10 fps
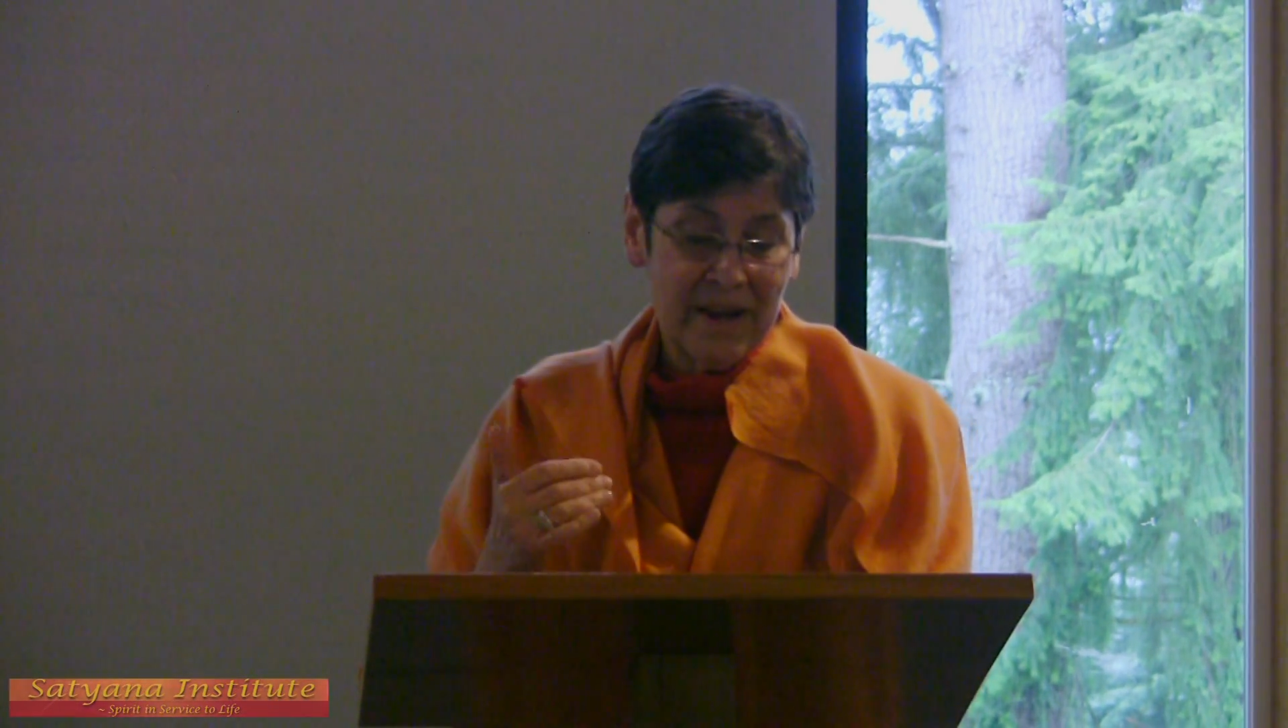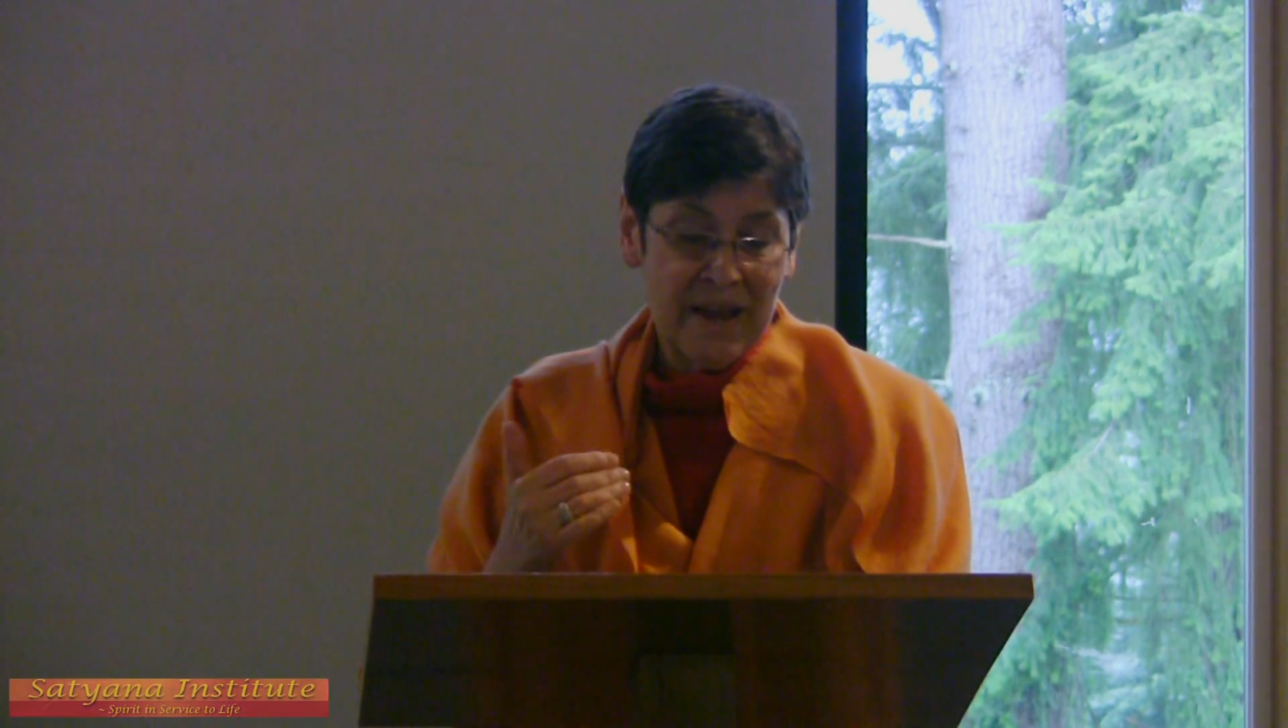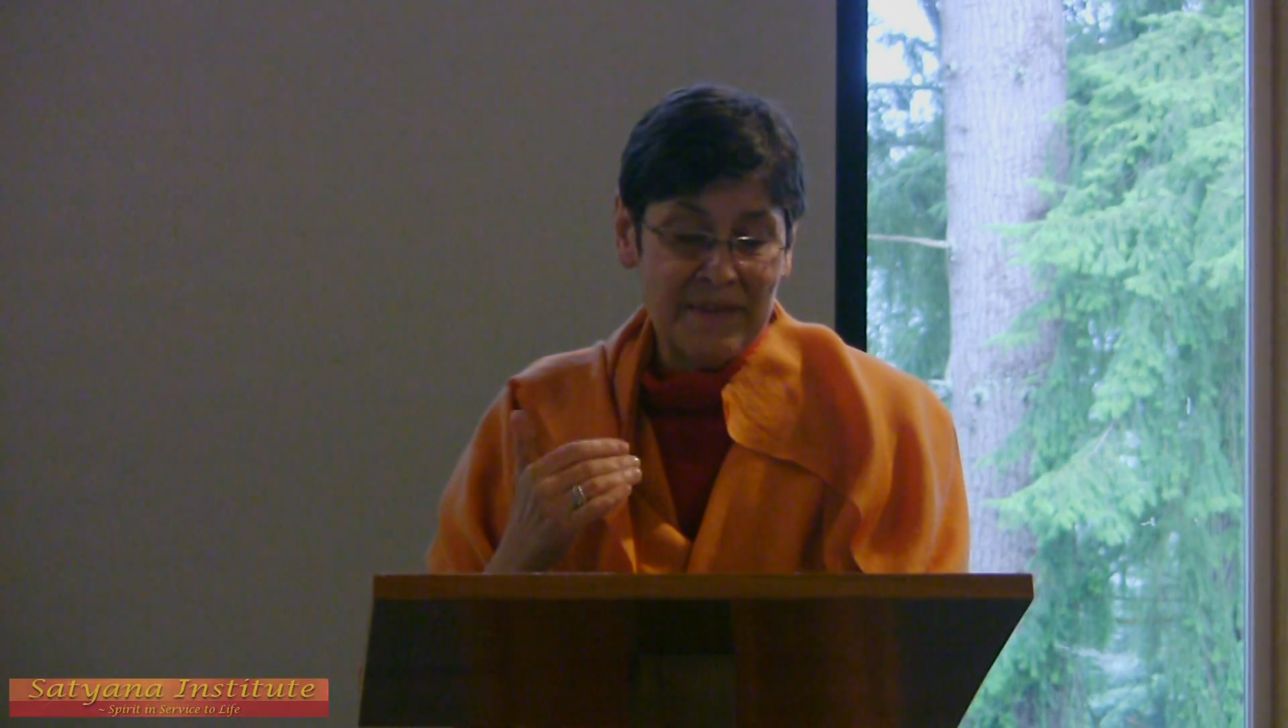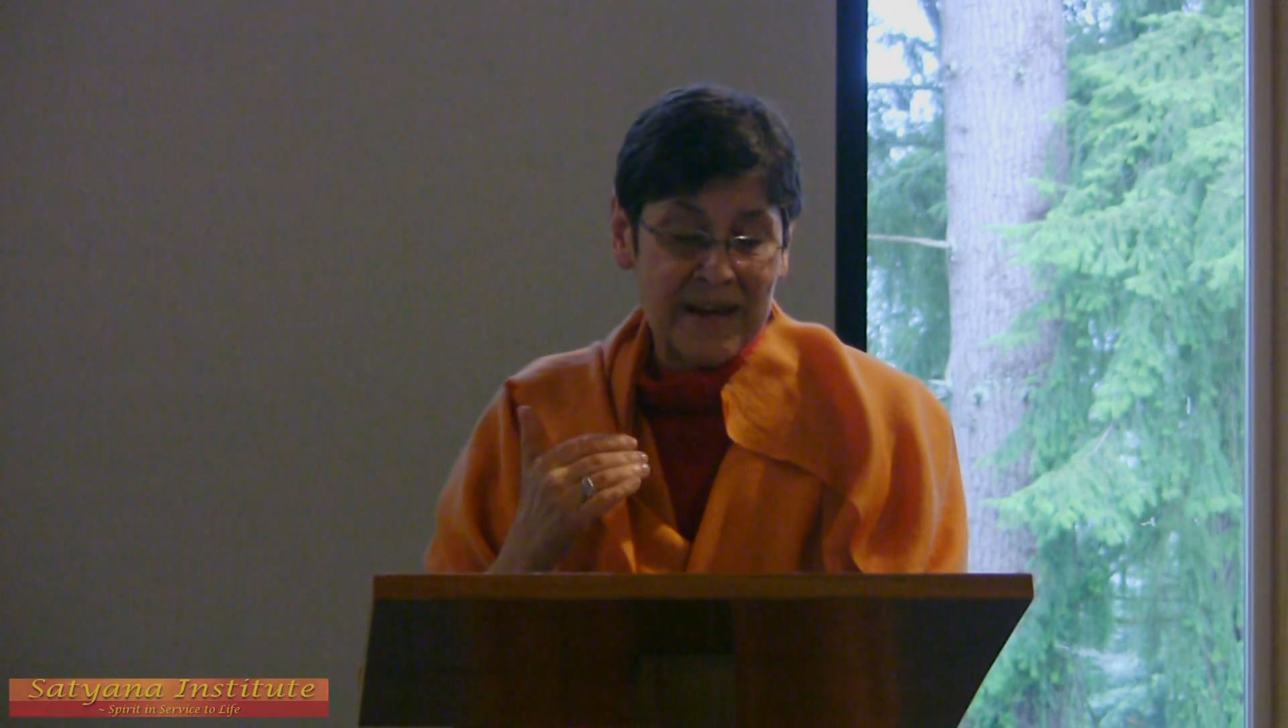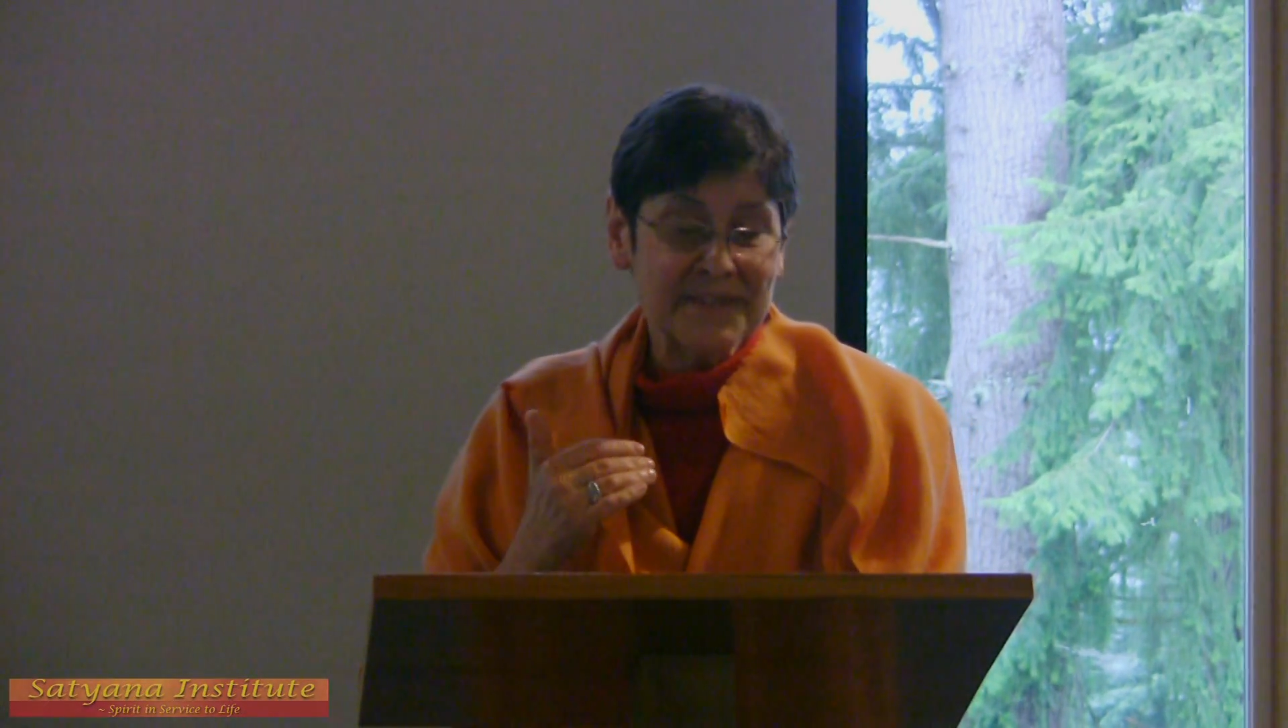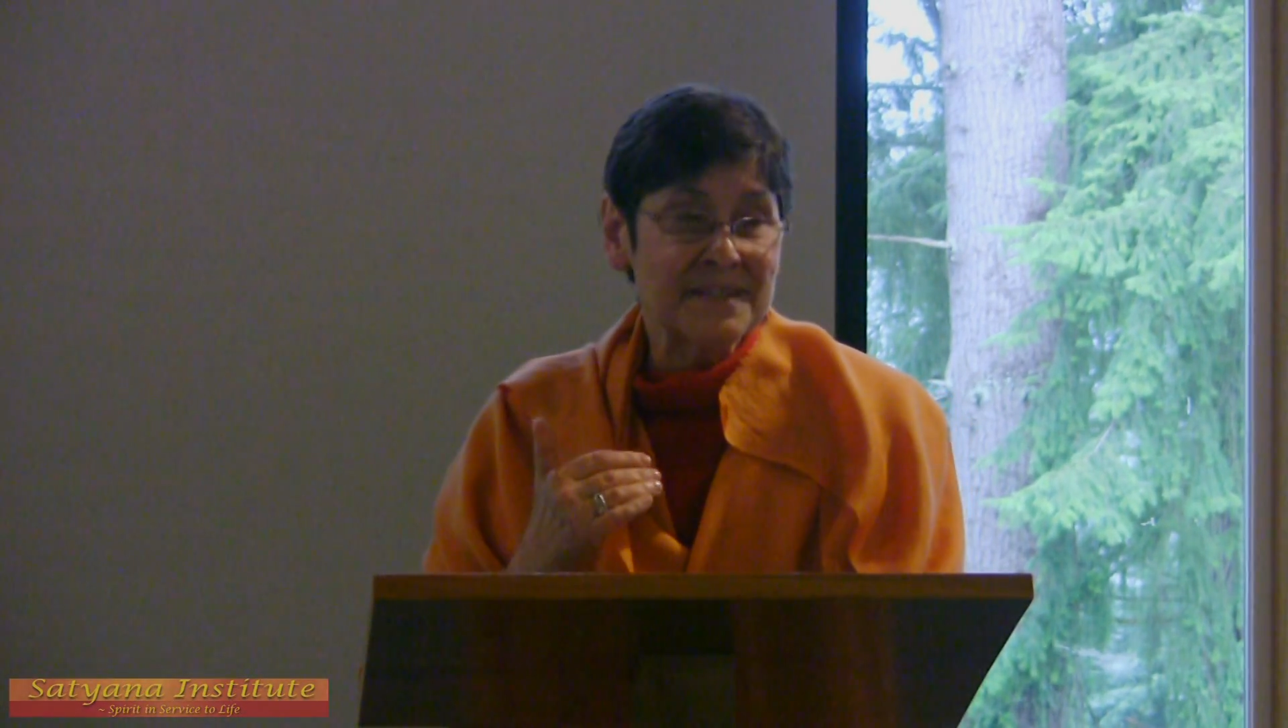and that